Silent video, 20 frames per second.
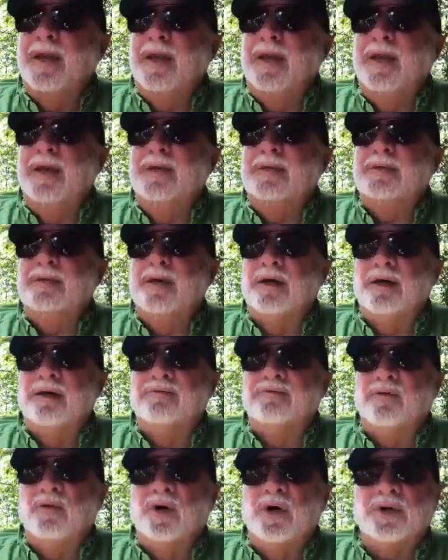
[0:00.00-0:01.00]
And
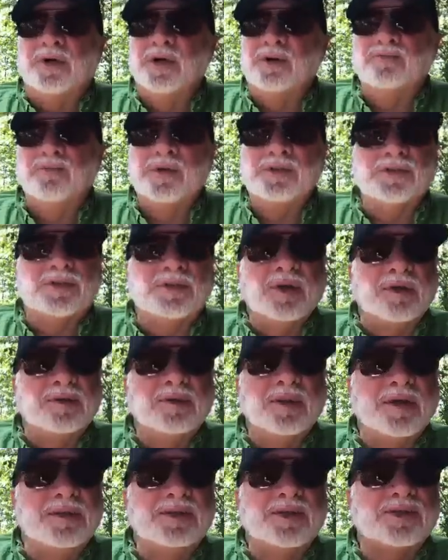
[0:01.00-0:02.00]
for a good reason.
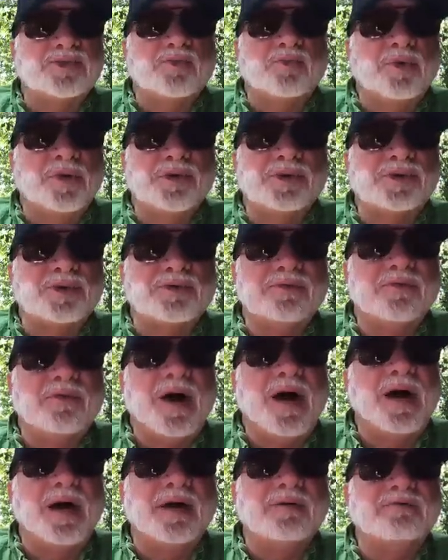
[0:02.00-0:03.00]
They just want to
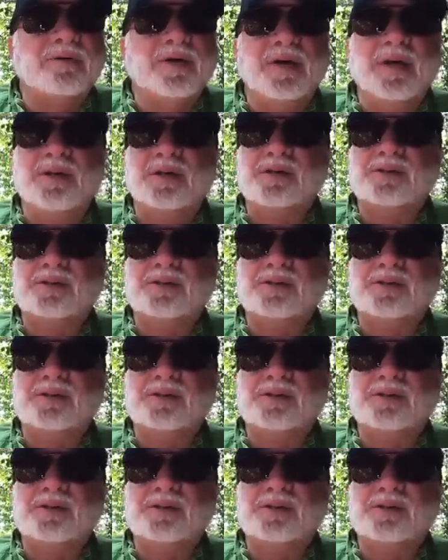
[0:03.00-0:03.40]
survive. It